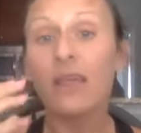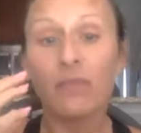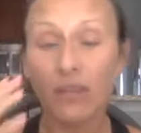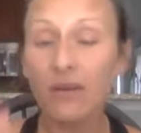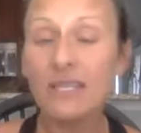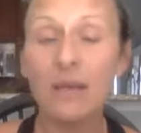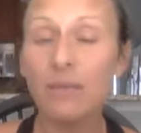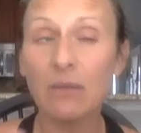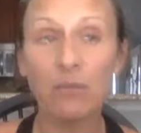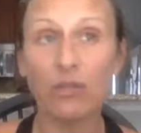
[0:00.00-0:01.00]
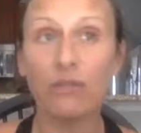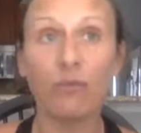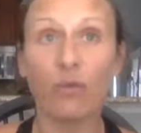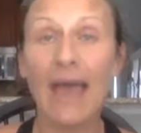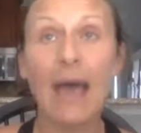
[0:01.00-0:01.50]
There is something
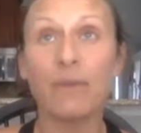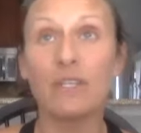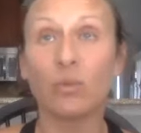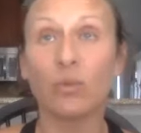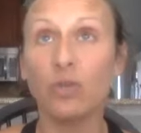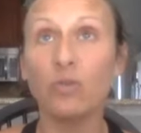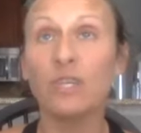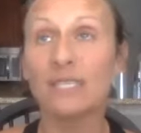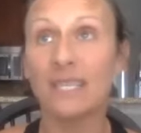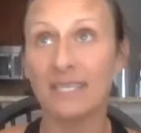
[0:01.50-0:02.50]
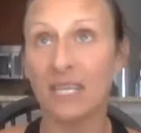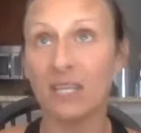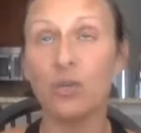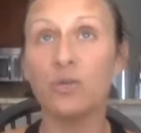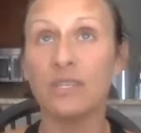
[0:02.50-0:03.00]
beautiful that happens when you just
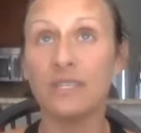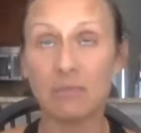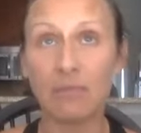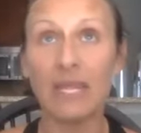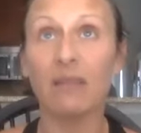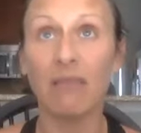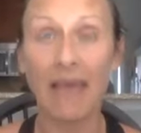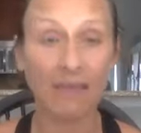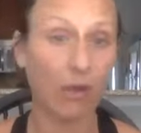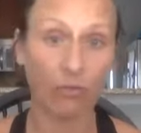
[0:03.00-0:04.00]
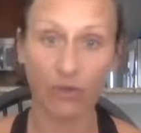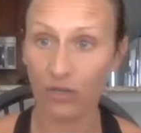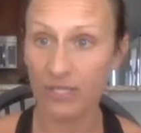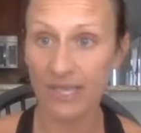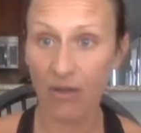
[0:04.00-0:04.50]
continue to speak life over
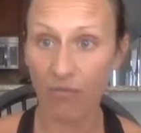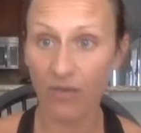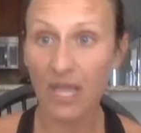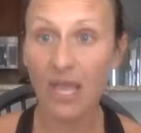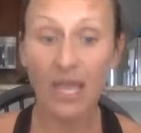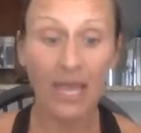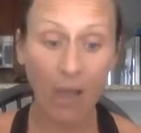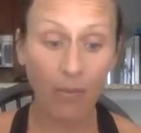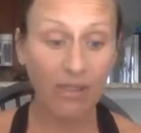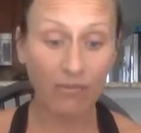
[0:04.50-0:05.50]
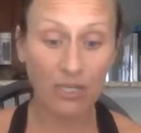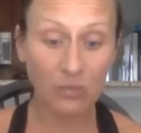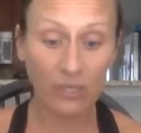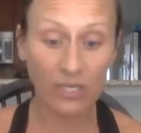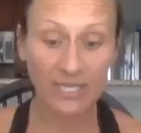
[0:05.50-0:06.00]
yourself. And I'll be the first
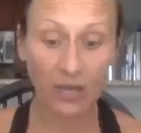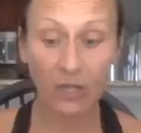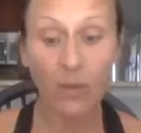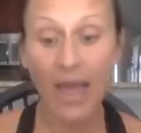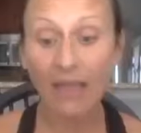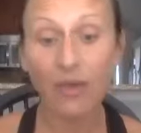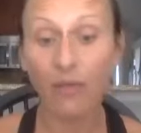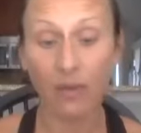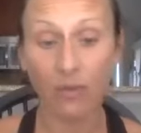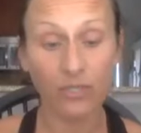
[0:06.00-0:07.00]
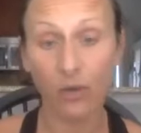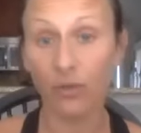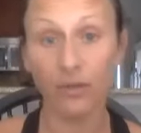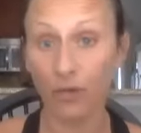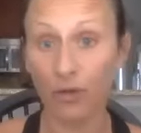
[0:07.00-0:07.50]
one to tell you, I thought they were
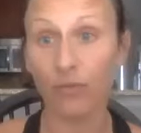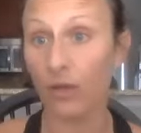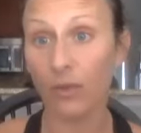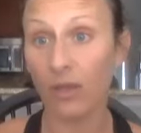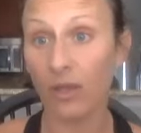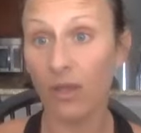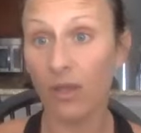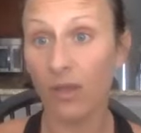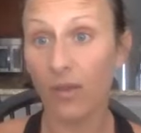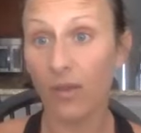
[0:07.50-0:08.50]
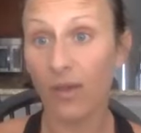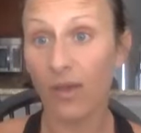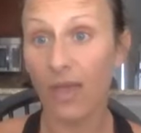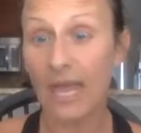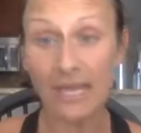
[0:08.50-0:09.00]
totally frou-frou.
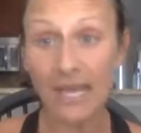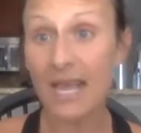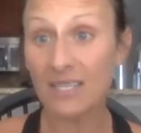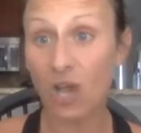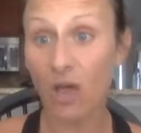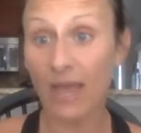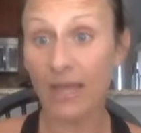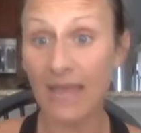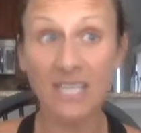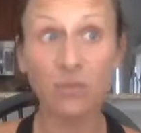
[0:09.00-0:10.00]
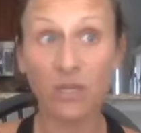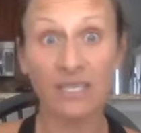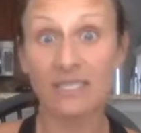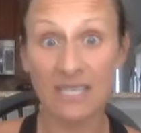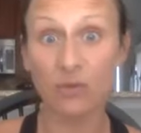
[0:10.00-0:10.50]
And then I saw that that's what
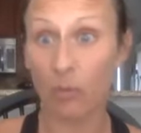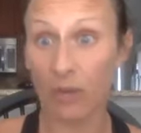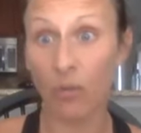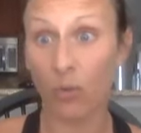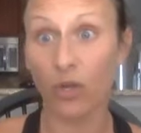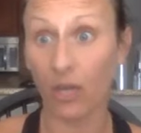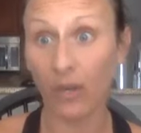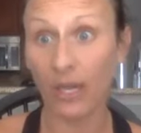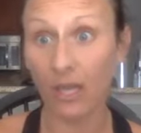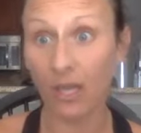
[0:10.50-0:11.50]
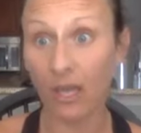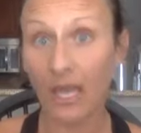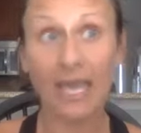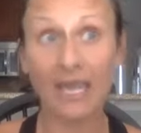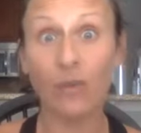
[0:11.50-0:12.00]
successful people were doing,
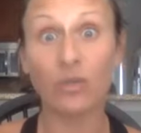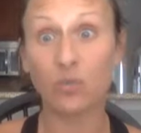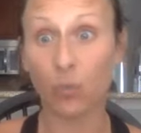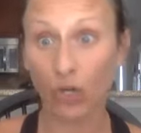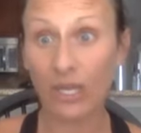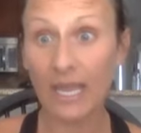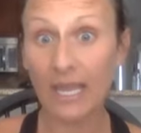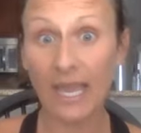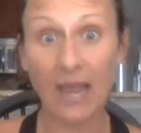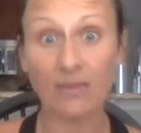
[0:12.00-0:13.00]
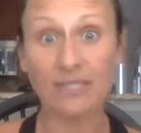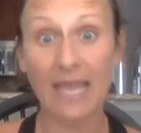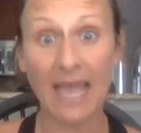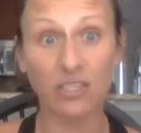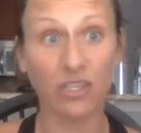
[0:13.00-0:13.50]
and it was working. And I was like,
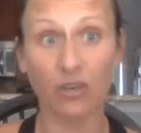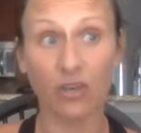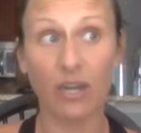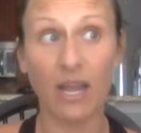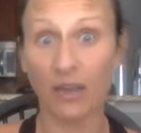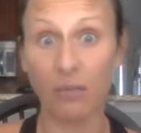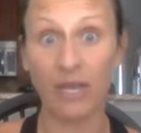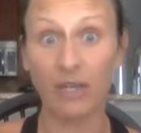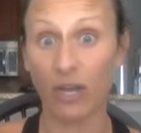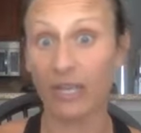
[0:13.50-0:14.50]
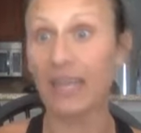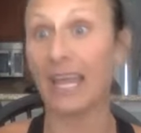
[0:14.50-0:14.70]
Ashley, you're not going to be ignorant.